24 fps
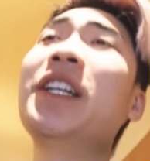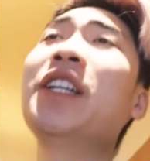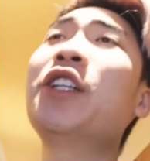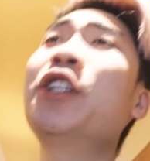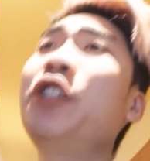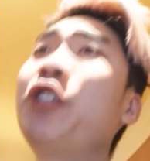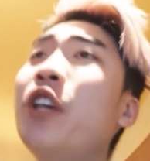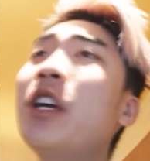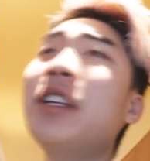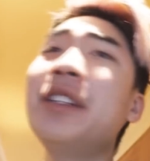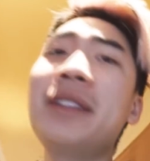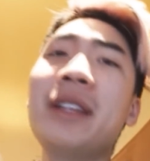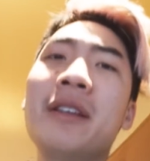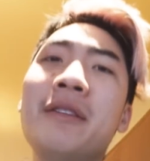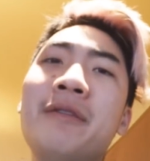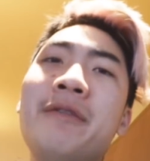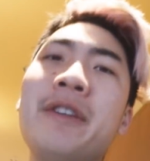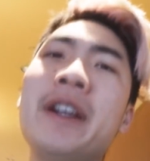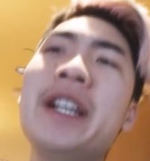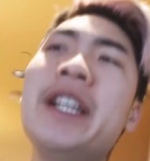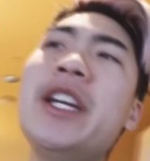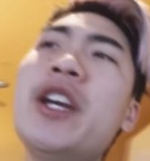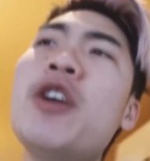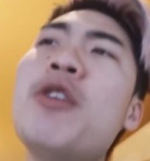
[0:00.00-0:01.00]
It's just the
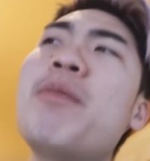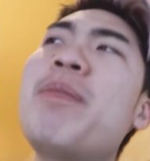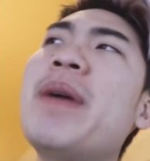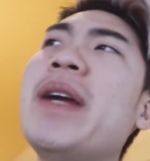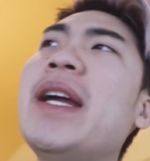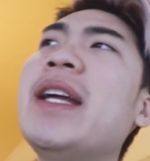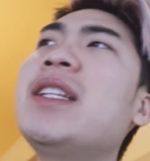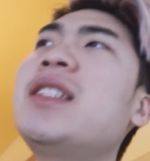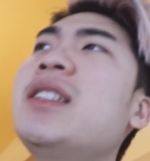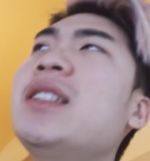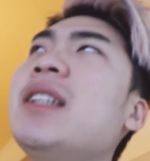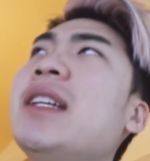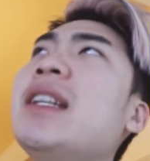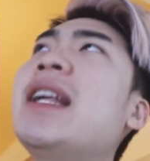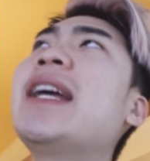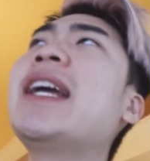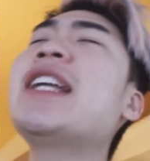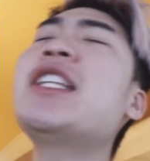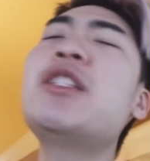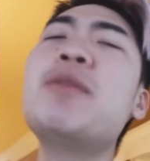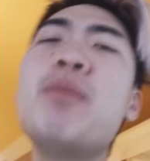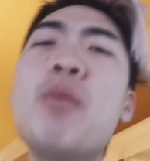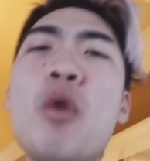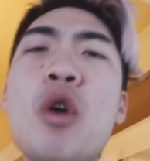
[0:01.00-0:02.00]
video, but it's like
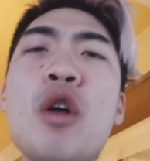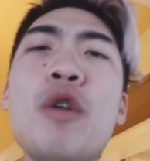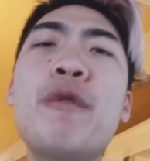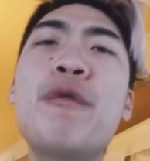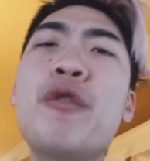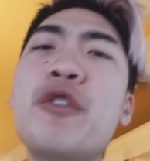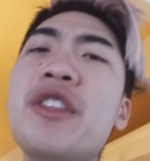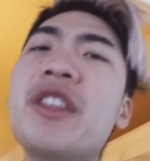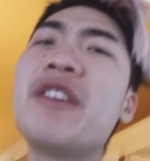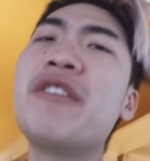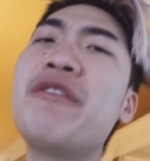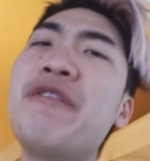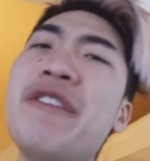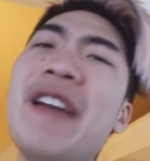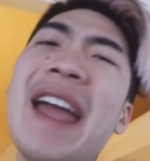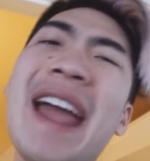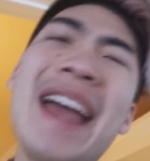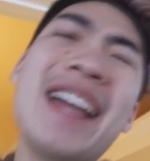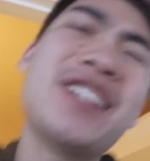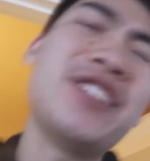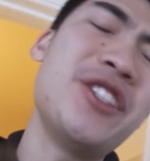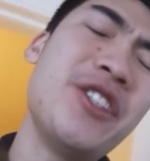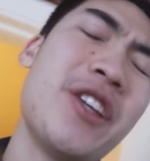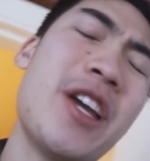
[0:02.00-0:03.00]
it's more for the
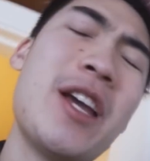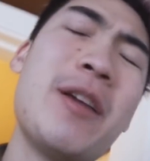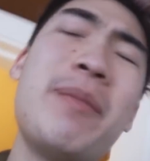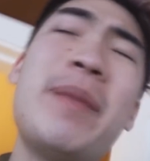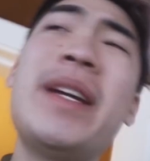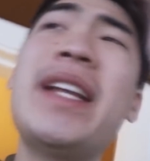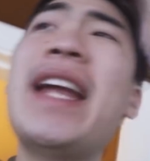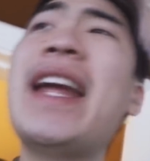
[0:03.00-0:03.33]
fans, you know what I mean?